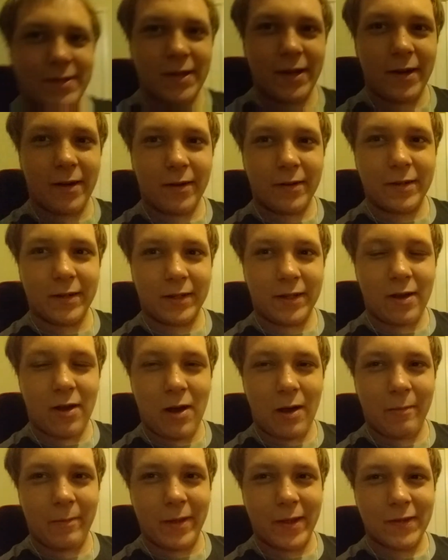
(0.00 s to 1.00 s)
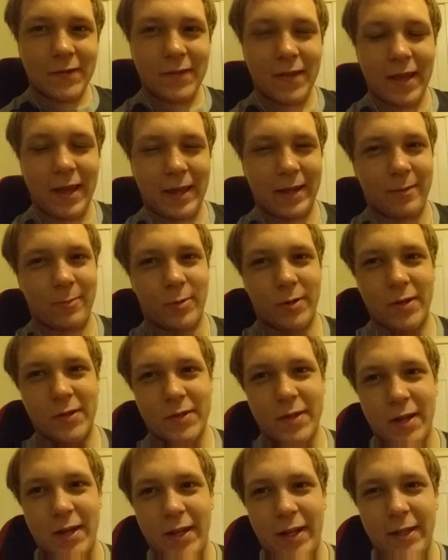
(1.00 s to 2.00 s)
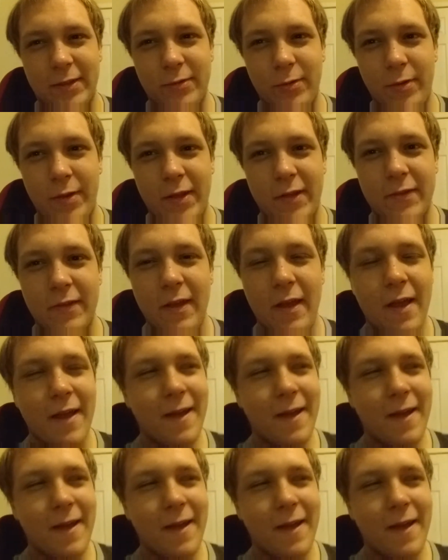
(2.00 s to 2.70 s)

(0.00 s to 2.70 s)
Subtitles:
here to calm us, and we're just gonna get through this.